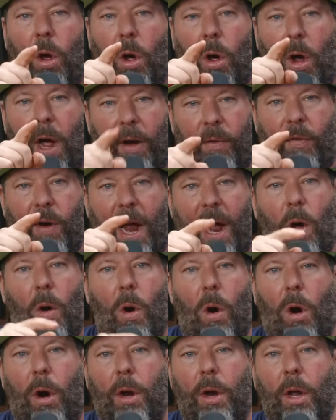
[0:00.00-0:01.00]
over how
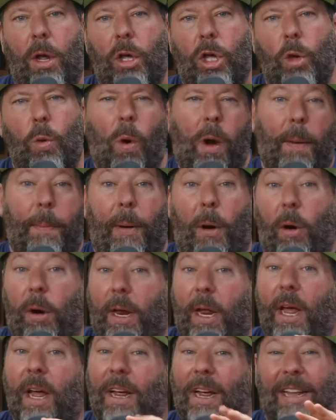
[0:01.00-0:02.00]
hard you want to
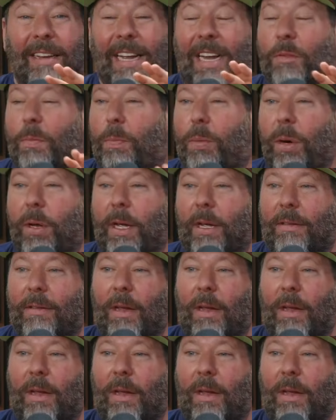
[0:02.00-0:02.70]
party, because that's brilliant.